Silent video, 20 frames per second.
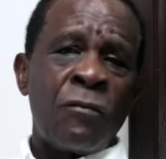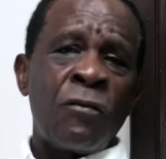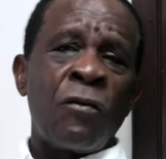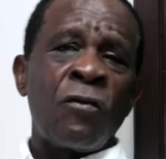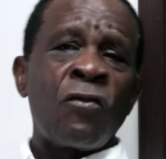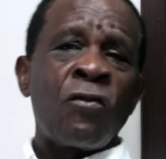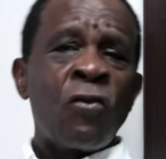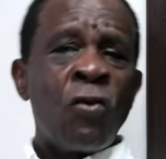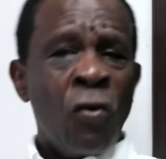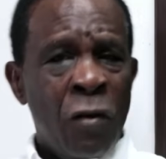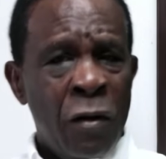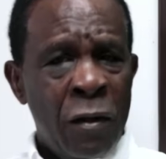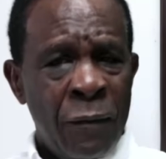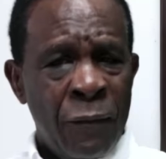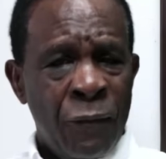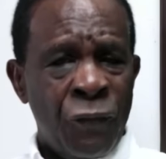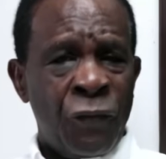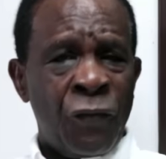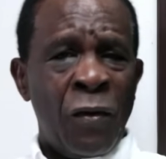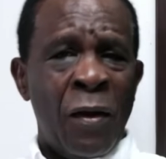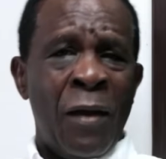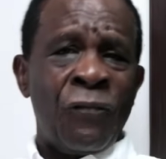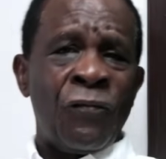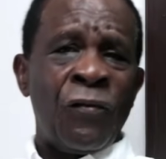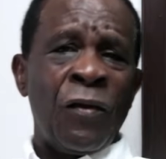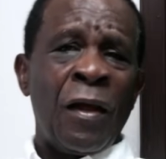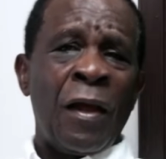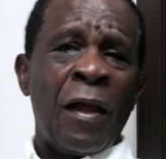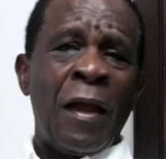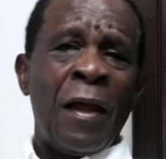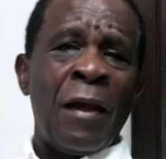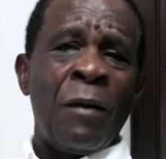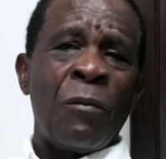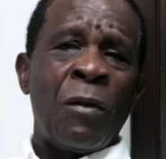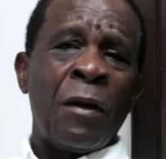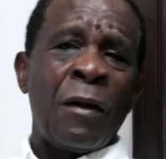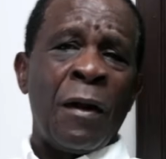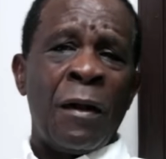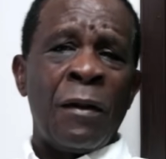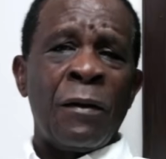was good to have the game,
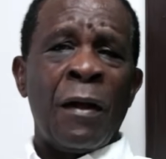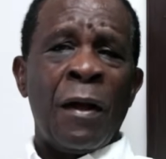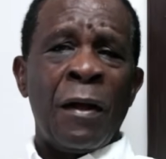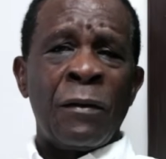and